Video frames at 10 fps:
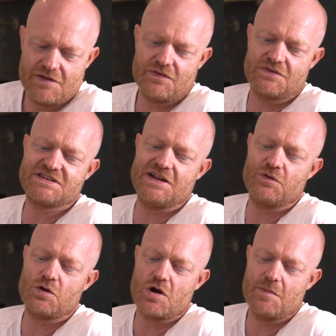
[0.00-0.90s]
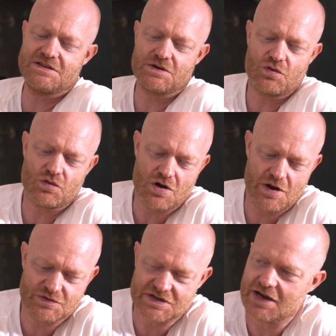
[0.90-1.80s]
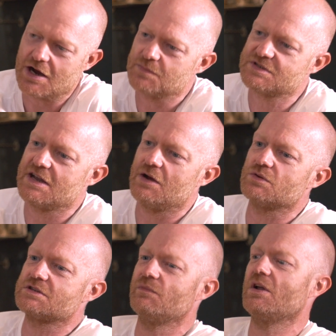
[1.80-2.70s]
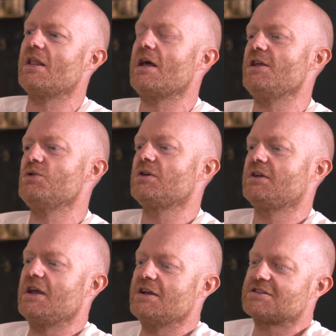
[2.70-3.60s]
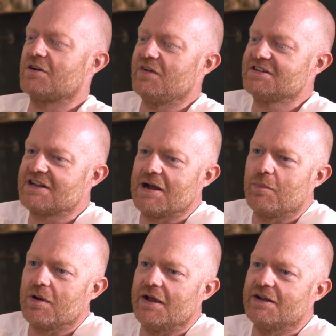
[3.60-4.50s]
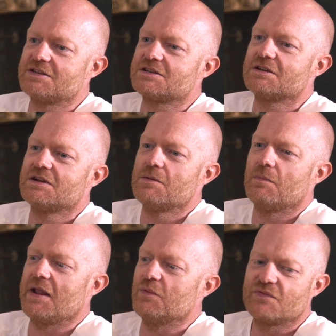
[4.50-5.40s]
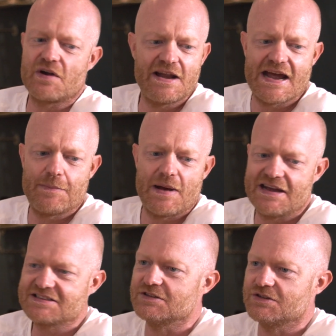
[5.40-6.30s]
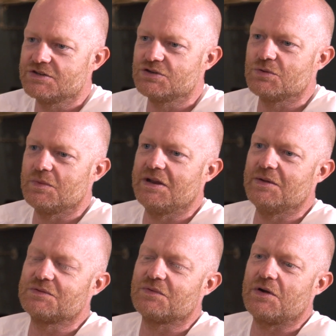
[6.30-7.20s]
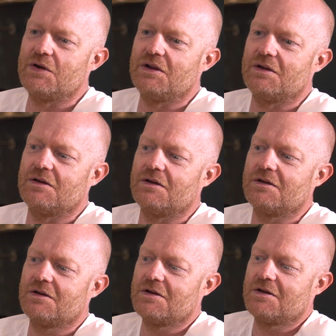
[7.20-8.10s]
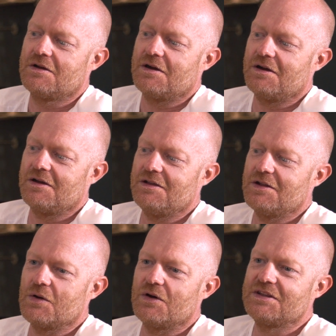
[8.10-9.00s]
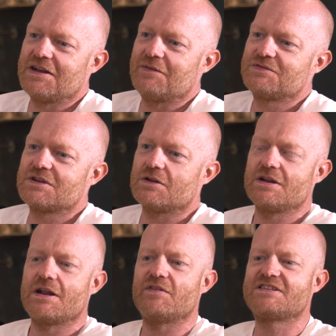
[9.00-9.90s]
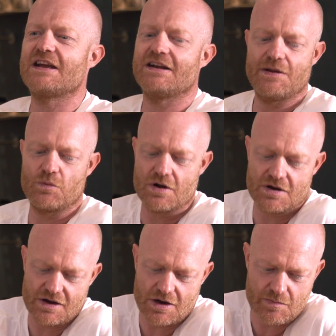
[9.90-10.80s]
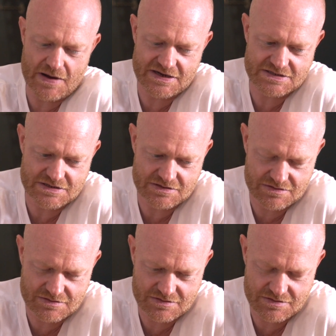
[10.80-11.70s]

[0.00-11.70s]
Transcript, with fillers: if a scene required me to cry or to get upset or something like that, you could get yourself into that place, but it was very haphazard. Do you know what I mean? It was very... you know, I didn't have a technique where I could go back to